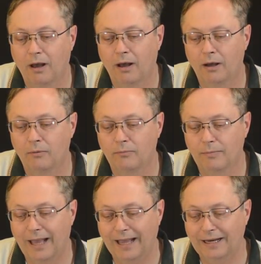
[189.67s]
um,
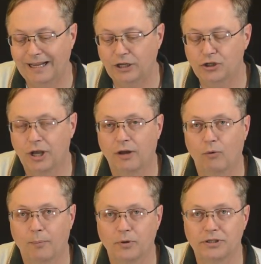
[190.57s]
and each gun
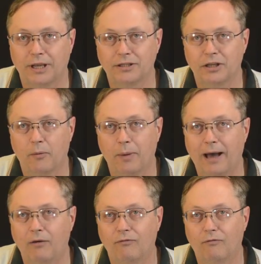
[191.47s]
represents
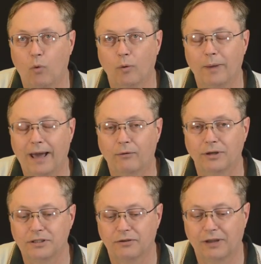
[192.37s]
about four
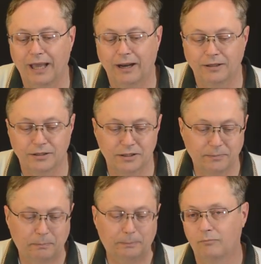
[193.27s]
batteries of cannons.
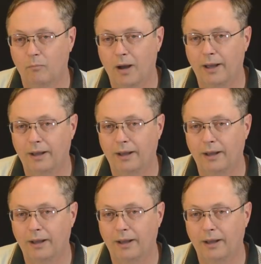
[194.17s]
My